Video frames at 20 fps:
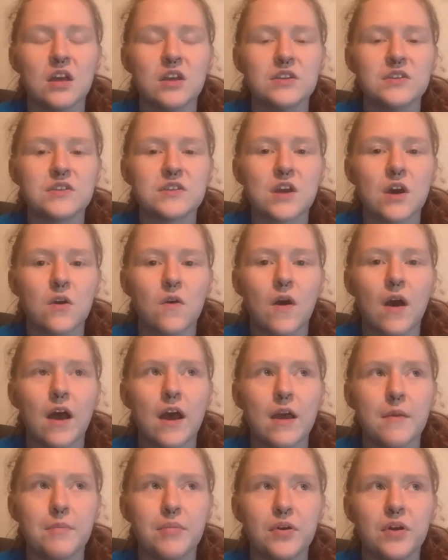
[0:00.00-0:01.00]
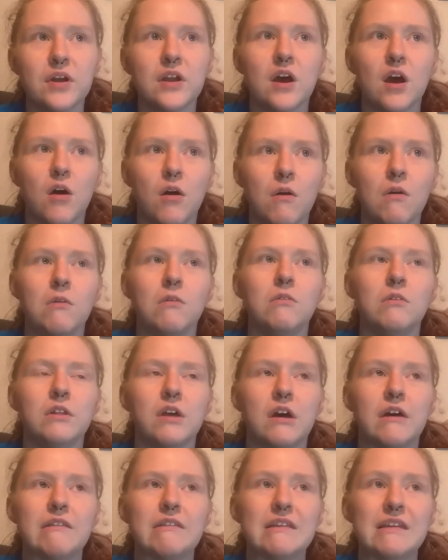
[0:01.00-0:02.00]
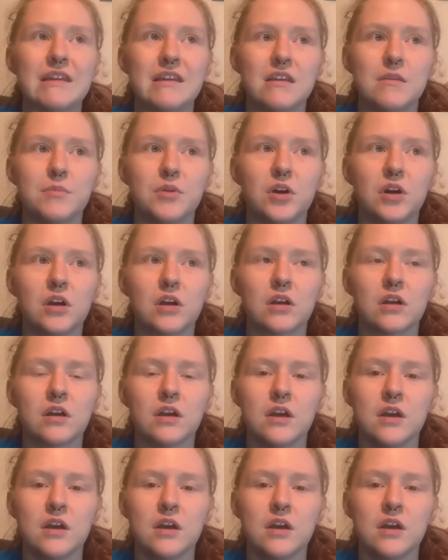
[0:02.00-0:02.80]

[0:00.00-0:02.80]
So I put a hold on the ebook,